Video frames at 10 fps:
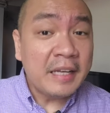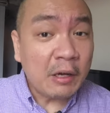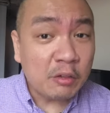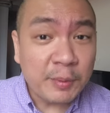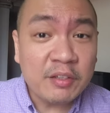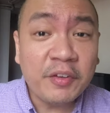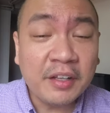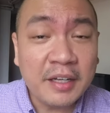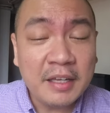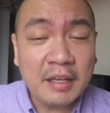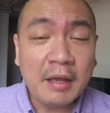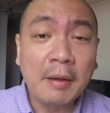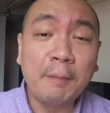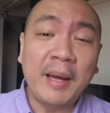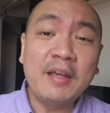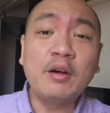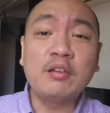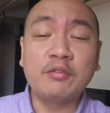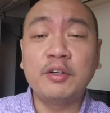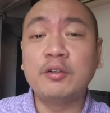Now, specifically, my
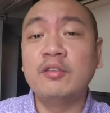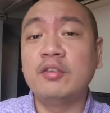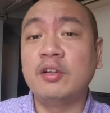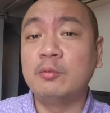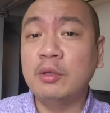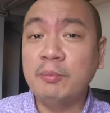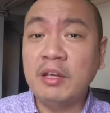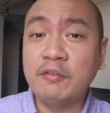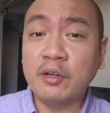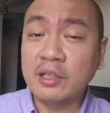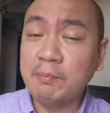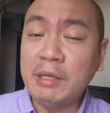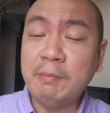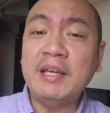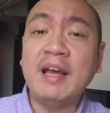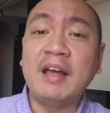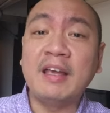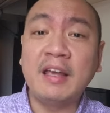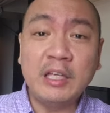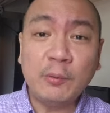cause for concern would be for the
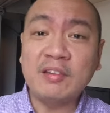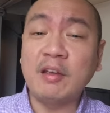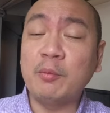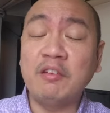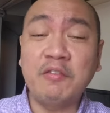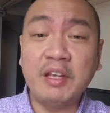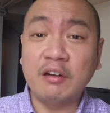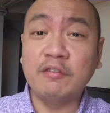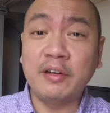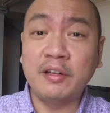BPI US Equity Feeder